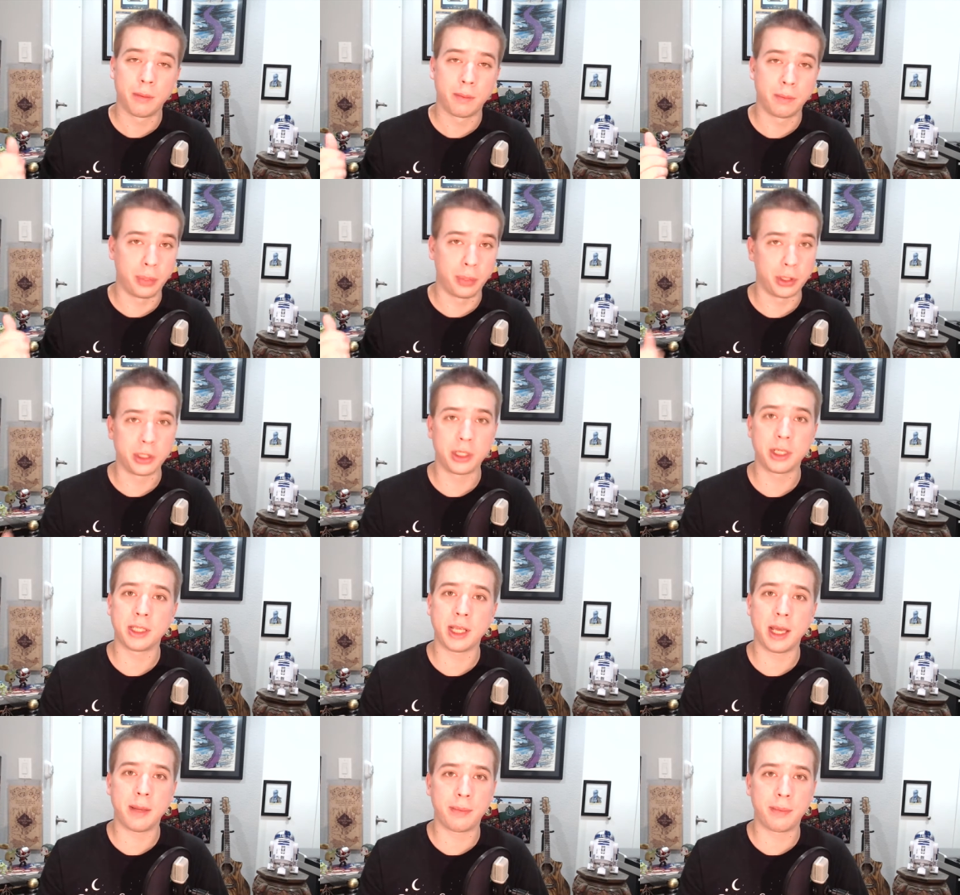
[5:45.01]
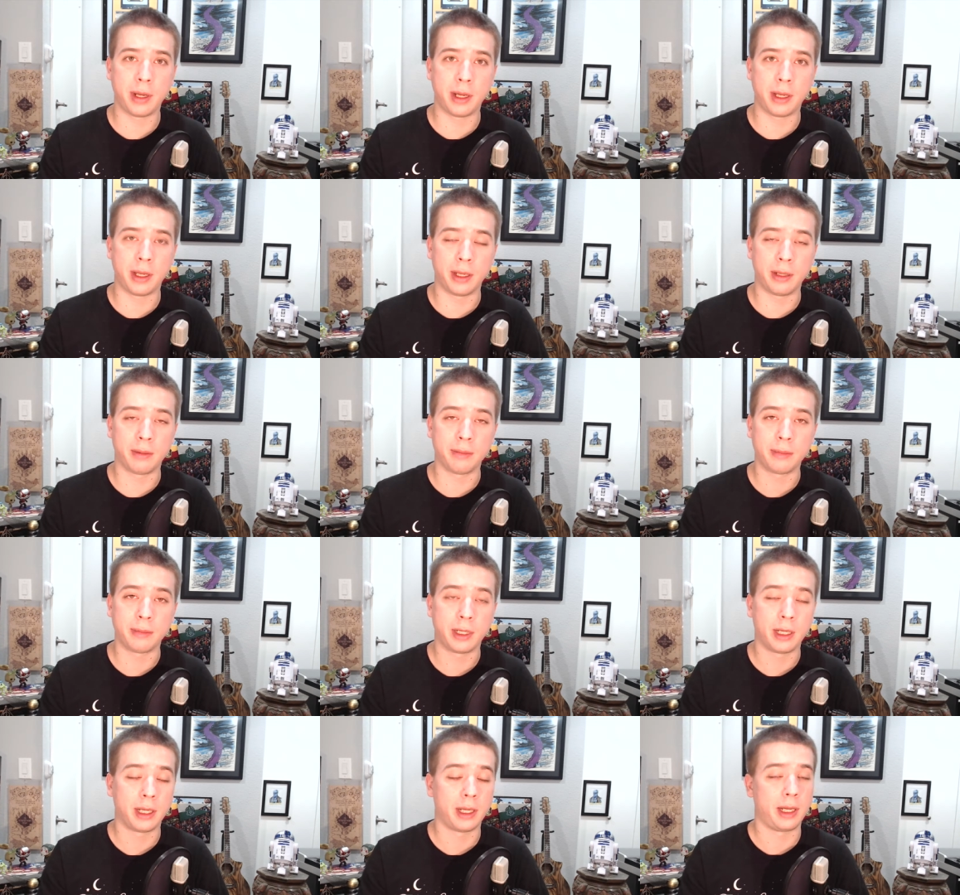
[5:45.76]
pushes that button,
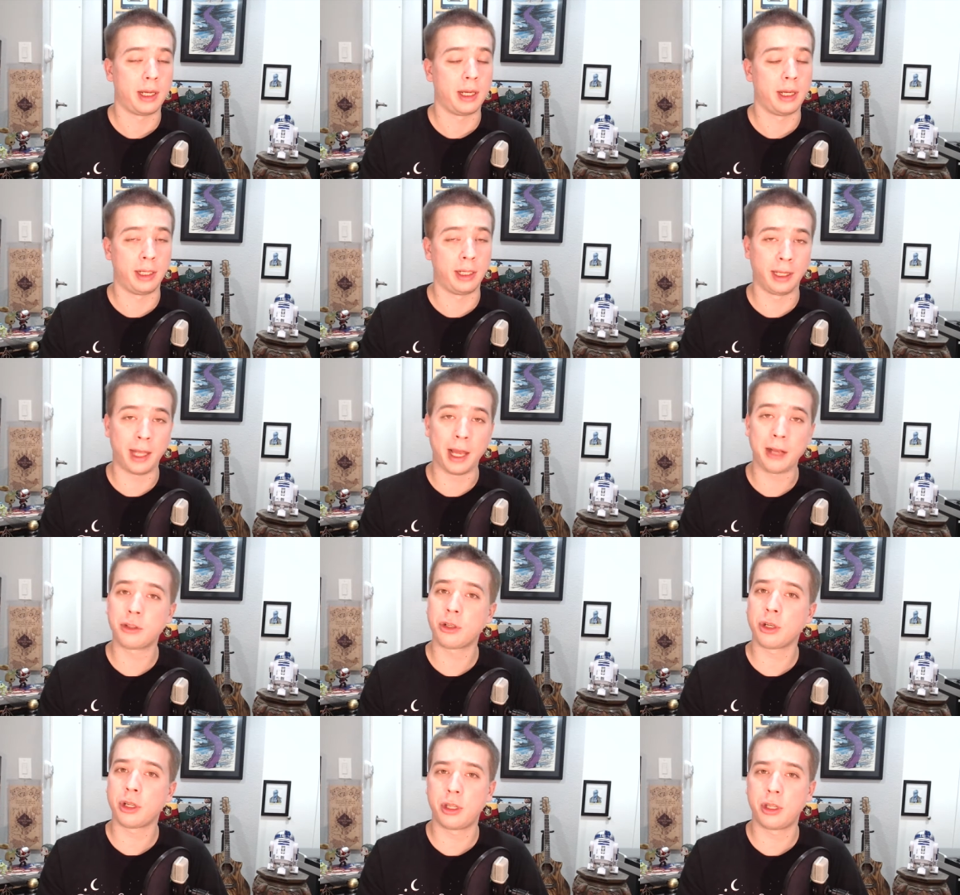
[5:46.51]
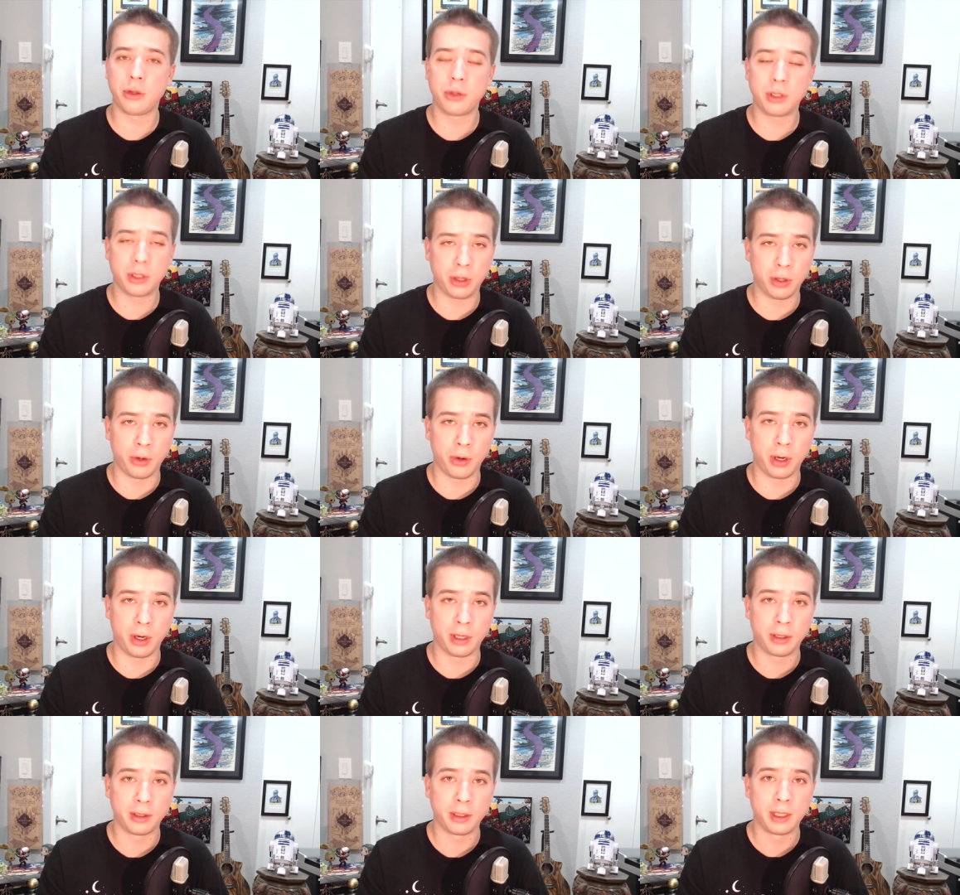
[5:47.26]
electrocutes
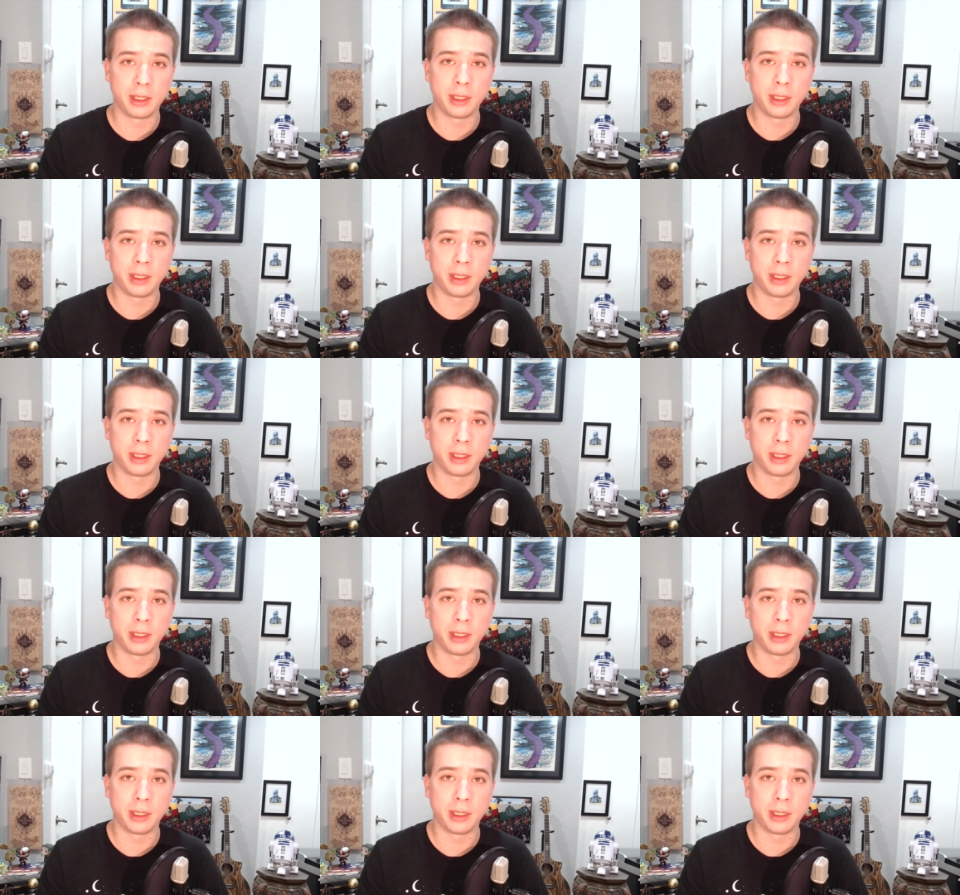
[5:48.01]
Thor,